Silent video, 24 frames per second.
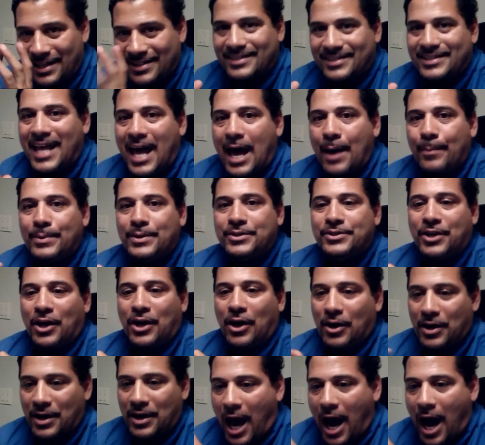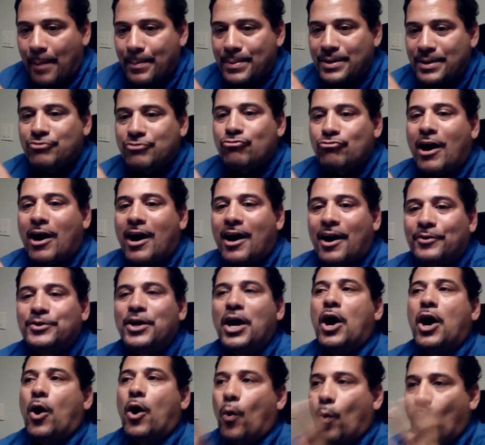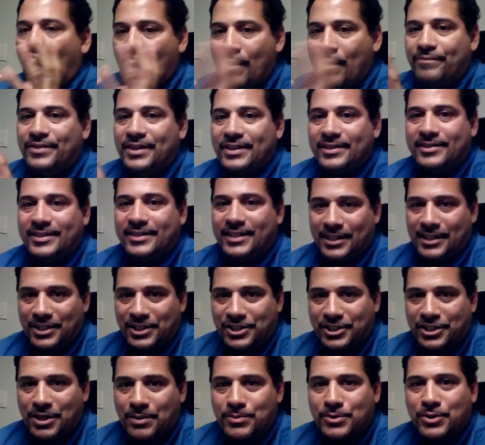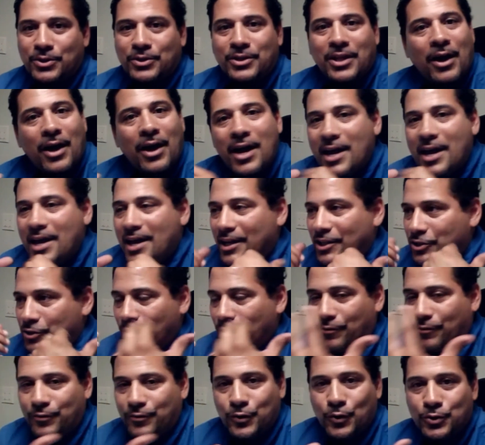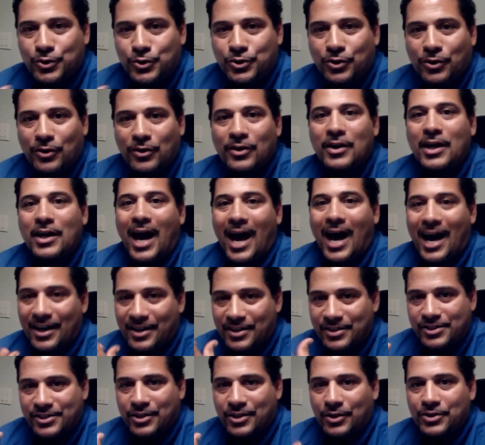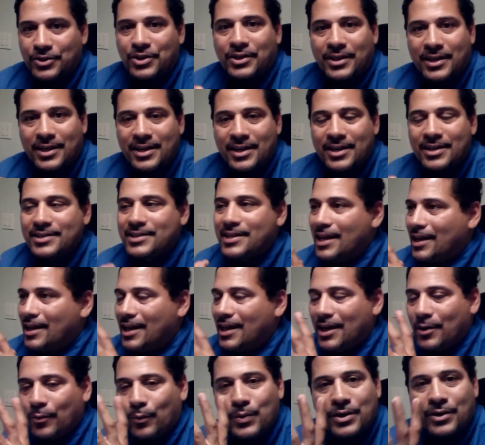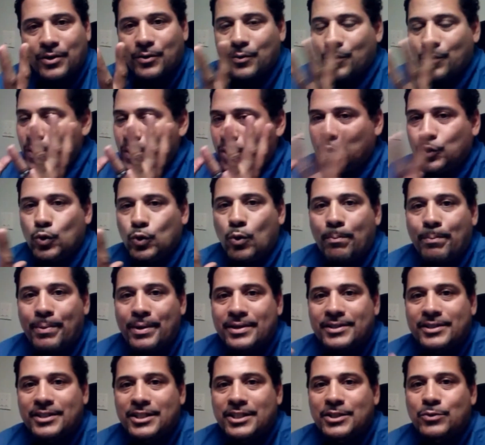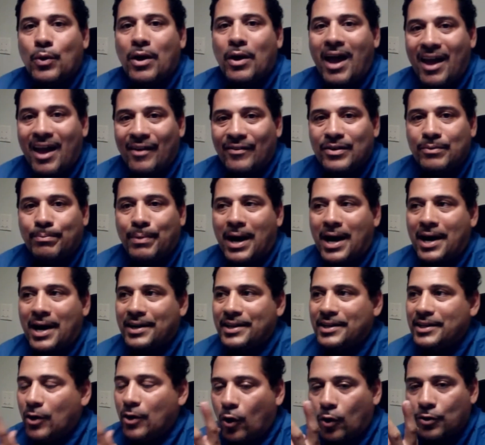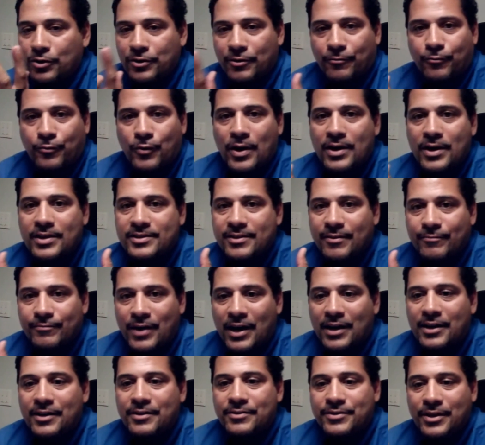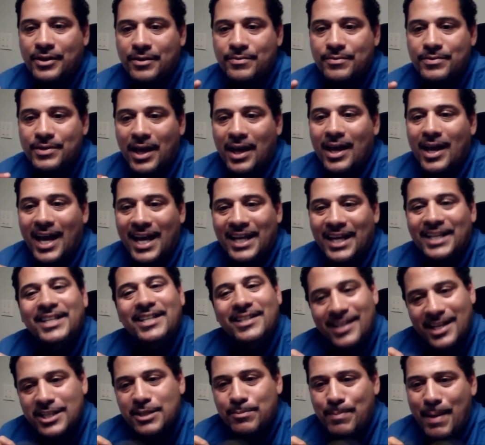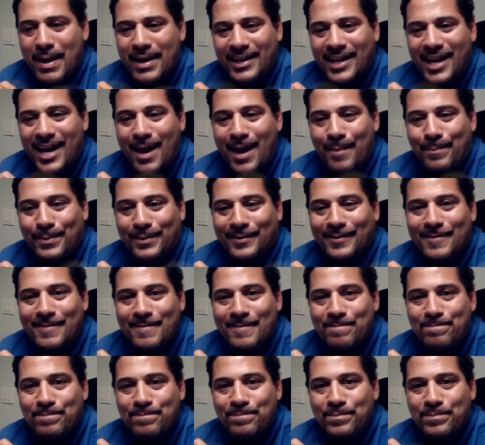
establish common ground with this dealership so that in the future I can sell your kids and we could do business with everybody, all your friends and relatives, and let's make it happen.